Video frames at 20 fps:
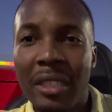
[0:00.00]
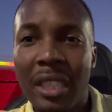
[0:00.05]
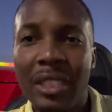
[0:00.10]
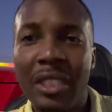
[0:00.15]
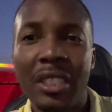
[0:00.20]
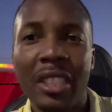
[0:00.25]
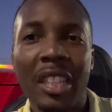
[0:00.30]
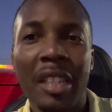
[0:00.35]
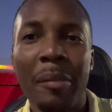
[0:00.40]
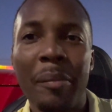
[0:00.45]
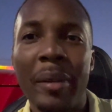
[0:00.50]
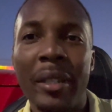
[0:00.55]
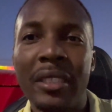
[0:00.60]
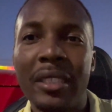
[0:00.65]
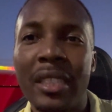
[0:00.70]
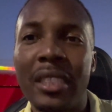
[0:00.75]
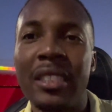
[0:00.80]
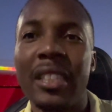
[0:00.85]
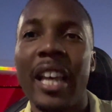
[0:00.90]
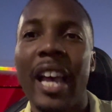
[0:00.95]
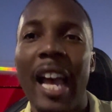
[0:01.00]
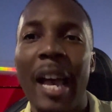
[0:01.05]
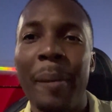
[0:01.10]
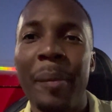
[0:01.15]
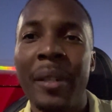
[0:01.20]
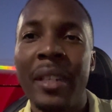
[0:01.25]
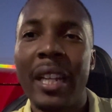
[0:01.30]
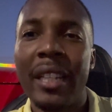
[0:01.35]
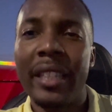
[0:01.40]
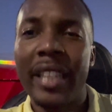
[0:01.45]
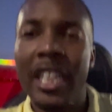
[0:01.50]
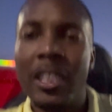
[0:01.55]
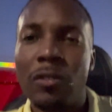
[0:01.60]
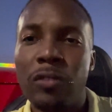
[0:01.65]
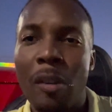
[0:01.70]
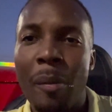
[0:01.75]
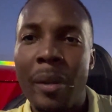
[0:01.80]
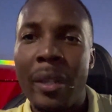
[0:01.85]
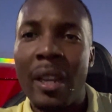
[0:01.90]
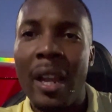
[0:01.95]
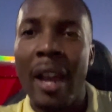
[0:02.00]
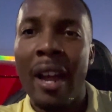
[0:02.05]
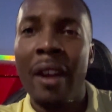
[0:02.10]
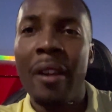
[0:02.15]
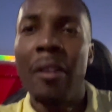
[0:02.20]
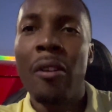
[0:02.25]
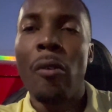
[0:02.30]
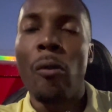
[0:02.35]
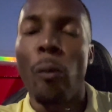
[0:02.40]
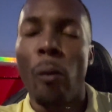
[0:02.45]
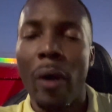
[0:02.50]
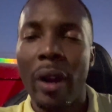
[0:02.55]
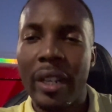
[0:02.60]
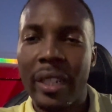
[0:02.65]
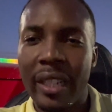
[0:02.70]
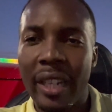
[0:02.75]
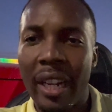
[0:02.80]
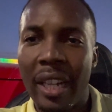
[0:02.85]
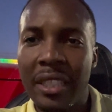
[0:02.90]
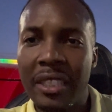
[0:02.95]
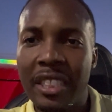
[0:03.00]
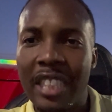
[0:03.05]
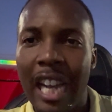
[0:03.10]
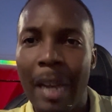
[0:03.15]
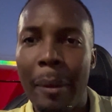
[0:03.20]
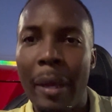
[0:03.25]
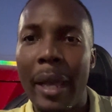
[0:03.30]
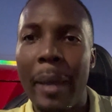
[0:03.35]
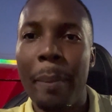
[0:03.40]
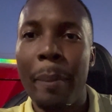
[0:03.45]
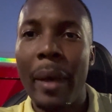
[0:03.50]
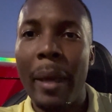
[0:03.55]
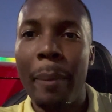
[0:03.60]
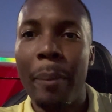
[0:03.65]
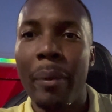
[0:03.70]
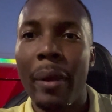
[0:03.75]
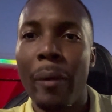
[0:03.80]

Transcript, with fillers: she should have been just happy that these women are working in her shop and, and,